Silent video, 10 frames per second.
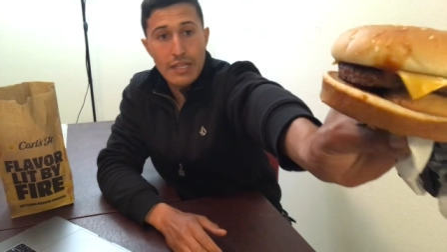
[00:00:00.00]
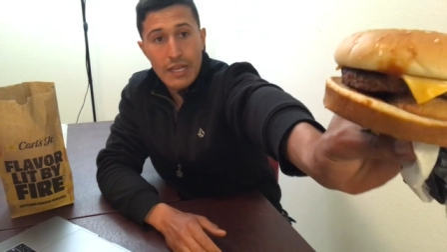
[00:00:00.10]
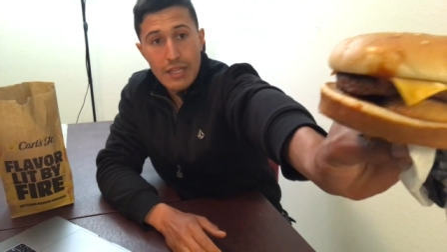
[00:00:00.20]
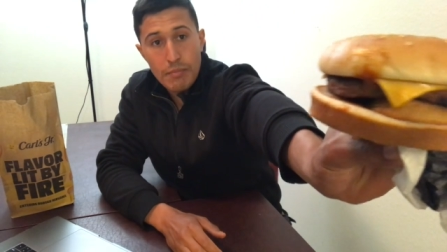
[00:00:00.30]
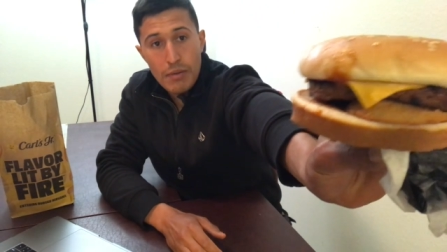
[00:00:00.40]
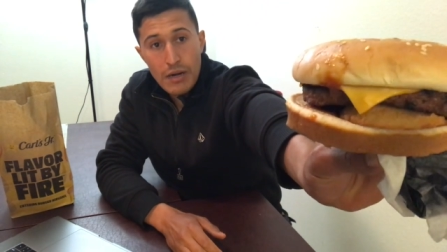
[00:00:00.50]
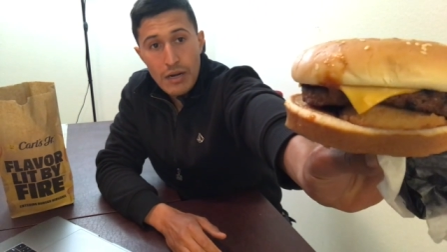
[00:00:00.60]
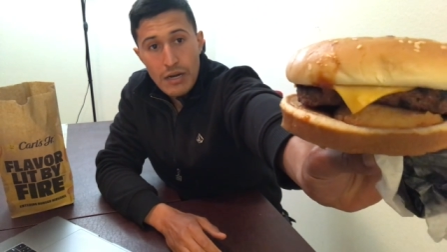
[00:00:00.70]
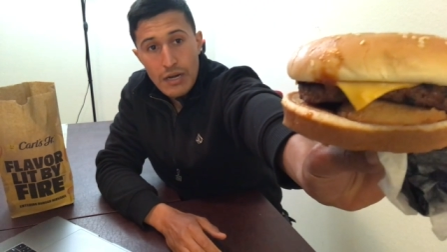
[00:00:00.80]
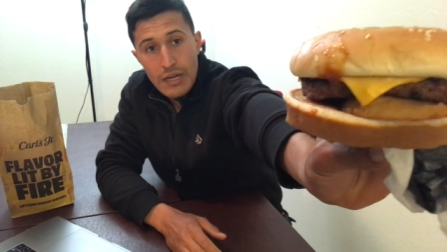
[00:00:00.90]
look at the
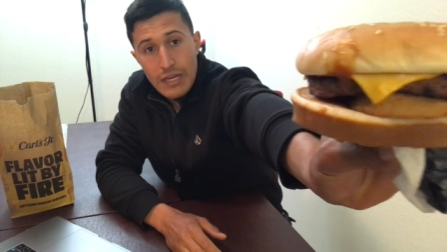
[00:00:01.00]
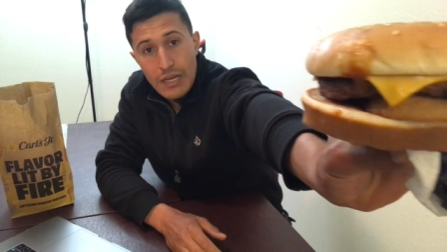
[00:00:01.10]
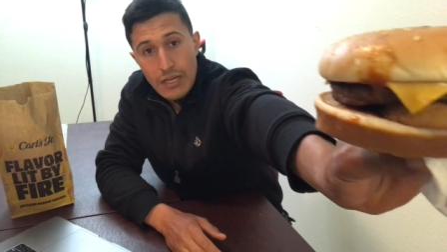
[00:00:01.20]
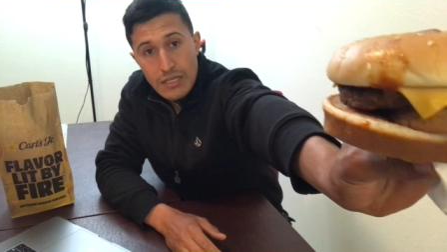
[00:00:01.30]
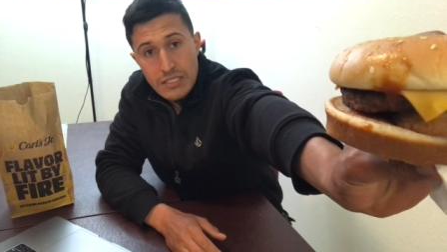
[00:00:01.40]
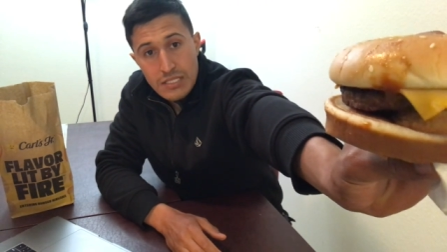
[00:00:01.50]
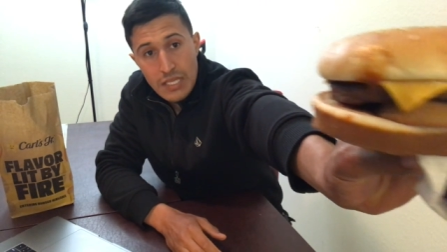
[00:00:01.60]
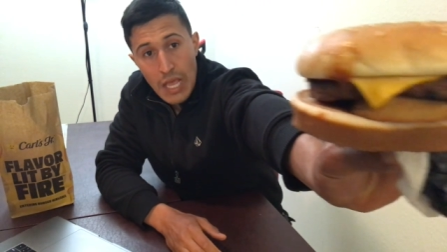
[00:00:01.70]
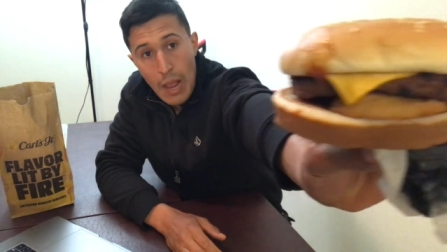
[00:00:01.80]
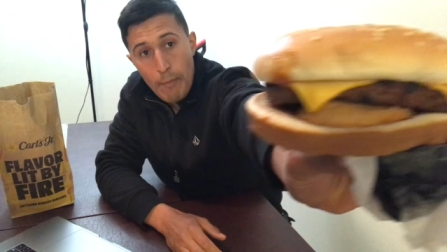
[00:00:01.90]
burger it looks
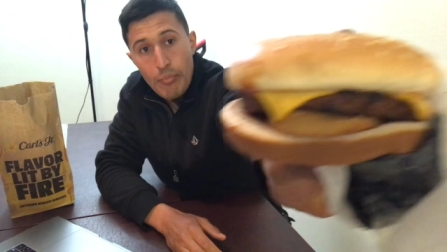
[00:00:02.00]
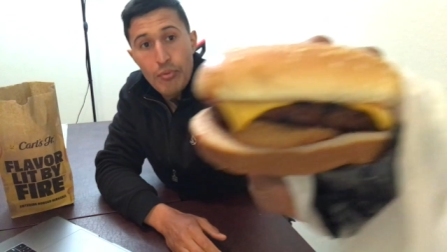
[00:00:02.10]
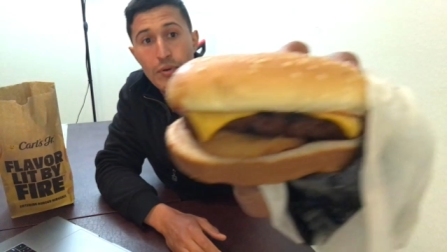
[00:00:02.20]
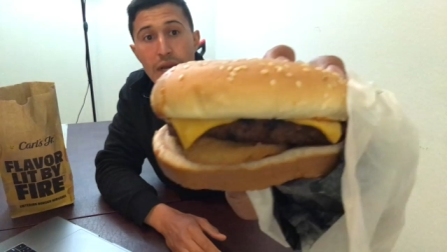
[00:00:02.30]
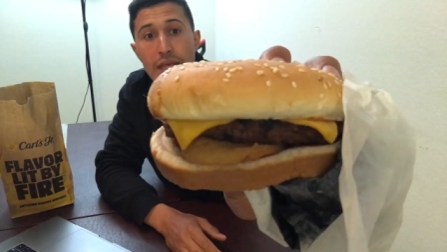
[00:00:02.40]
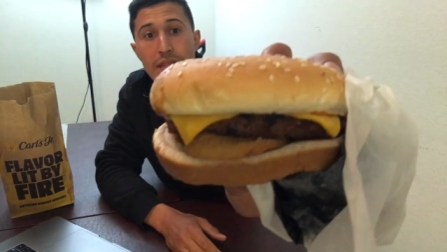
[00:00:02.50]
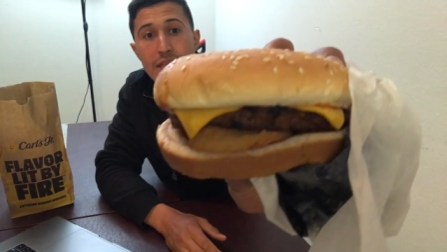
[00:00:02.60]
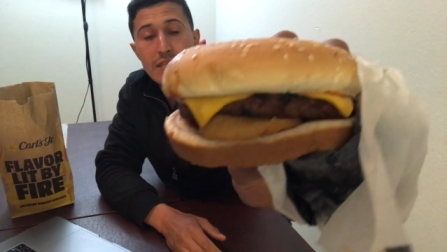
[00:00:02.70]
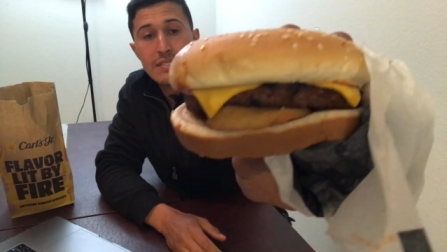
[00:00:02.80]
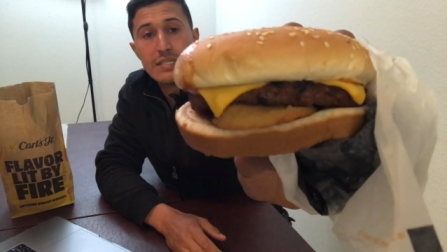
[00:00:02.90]
pretty
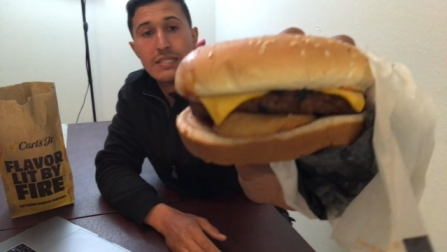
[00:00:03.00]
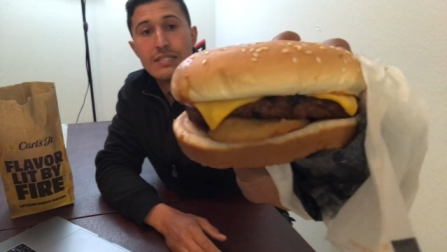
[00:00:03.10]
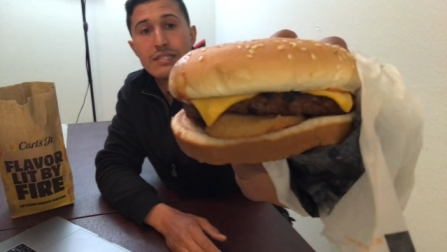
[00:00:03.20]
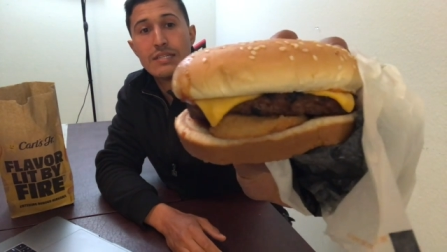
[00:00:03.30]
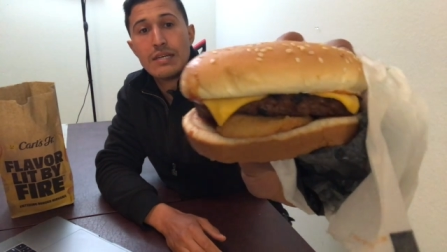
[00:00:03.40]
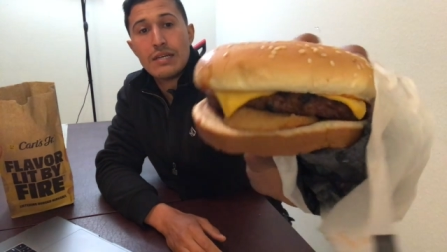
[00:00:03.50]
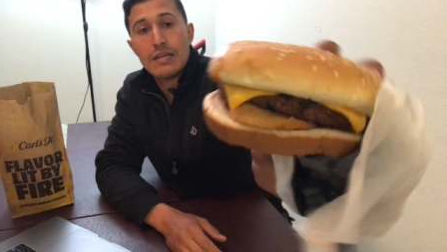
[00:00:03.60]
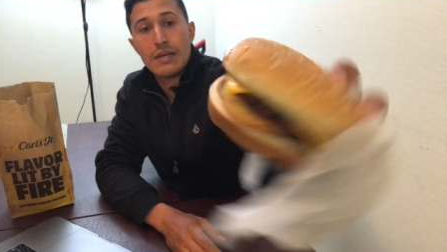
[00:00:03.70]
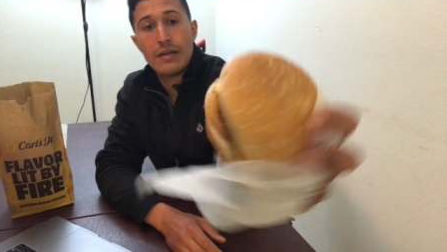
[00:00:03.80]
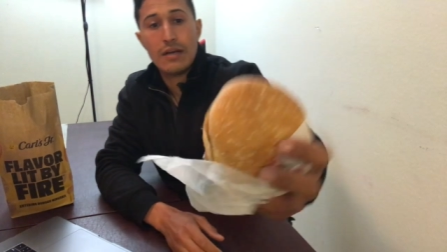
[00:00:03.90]
decent
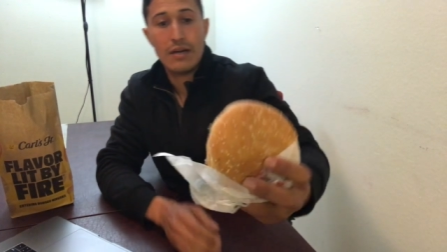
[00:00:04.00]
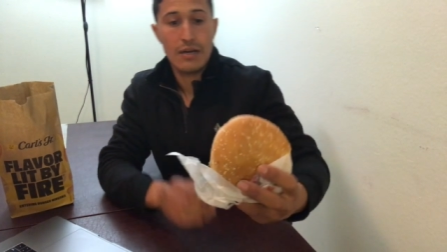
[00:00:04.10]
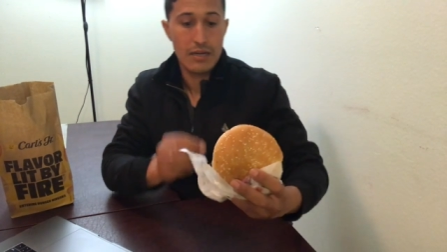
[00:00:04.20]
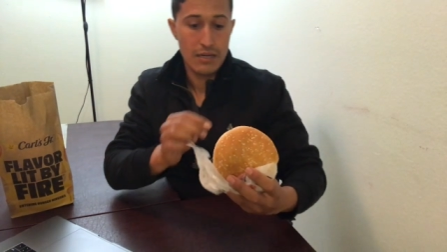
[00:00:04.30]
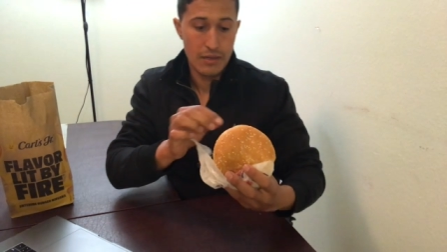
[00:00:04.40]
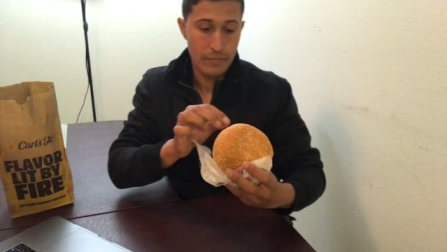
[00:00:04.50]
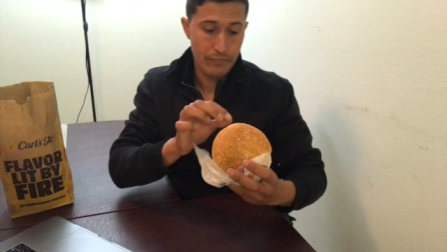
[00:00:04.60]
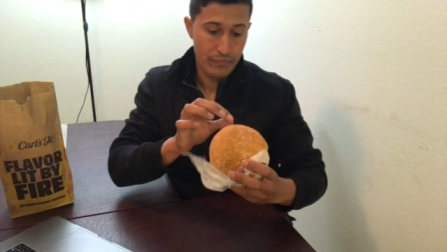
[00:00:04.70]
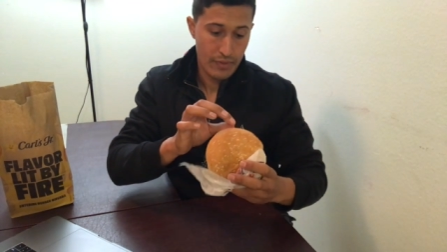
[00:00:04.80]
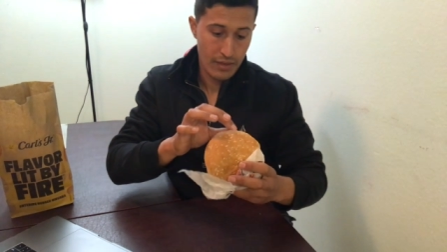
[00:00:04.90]
um,
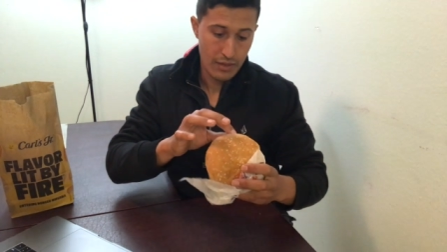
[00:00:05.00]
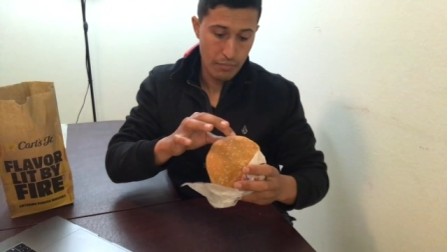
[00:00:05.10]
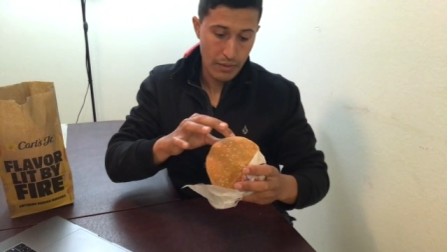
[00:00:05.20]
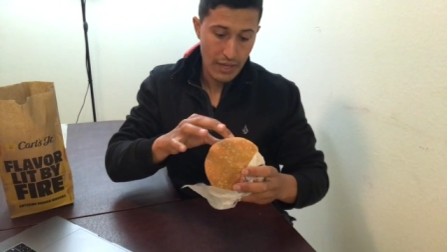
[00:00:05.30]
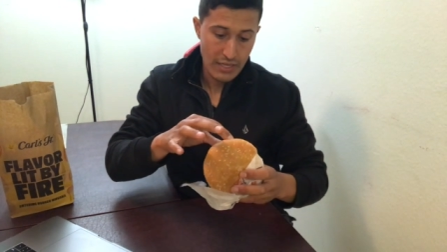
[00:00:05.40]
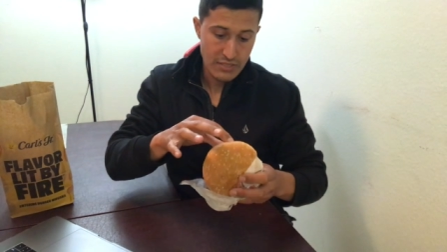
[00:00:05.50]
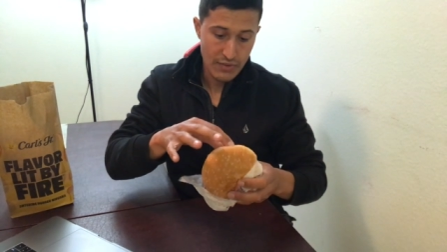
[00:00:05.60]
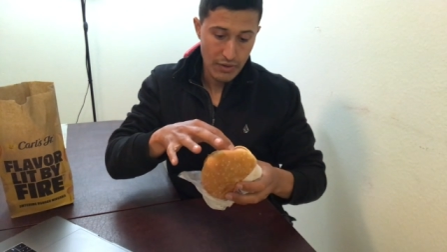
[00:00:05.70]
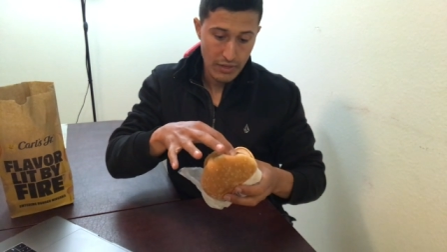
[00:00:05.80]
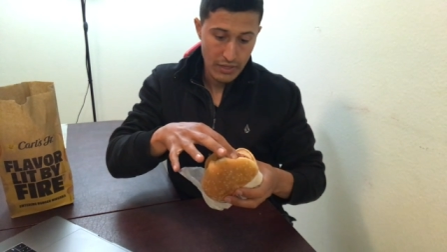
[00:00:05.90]
the patty is
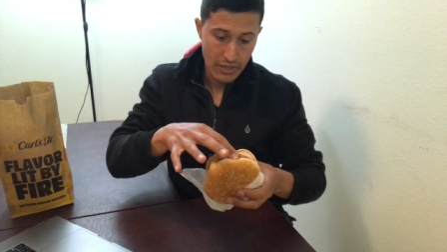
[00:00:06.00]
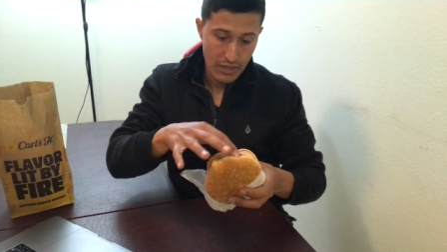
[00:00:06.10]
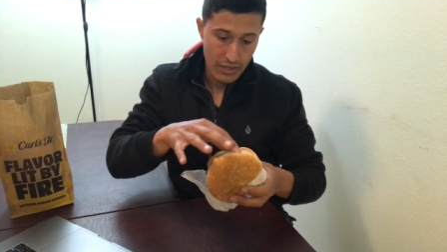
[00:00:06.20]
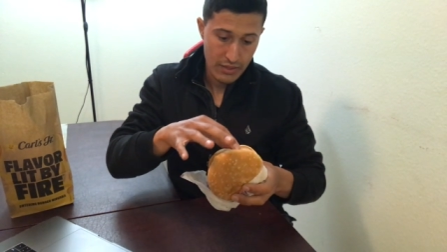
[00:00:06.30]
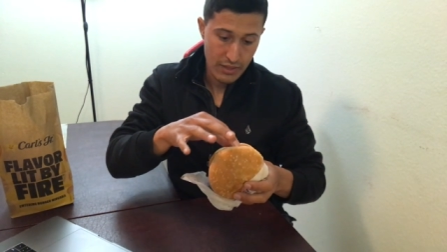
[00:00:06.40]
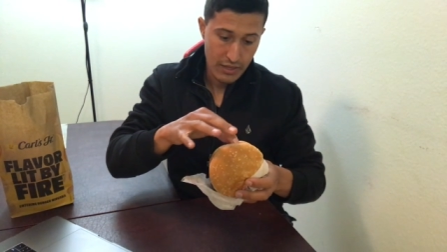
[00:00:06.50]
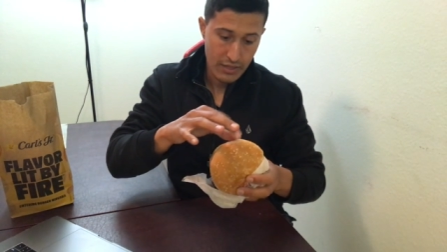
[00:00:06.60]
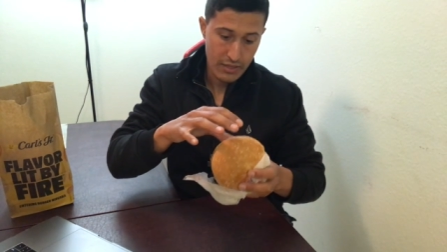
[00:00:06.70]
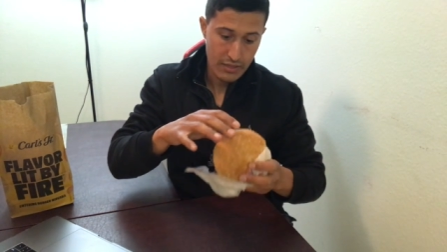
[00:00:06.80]
very uh, thick,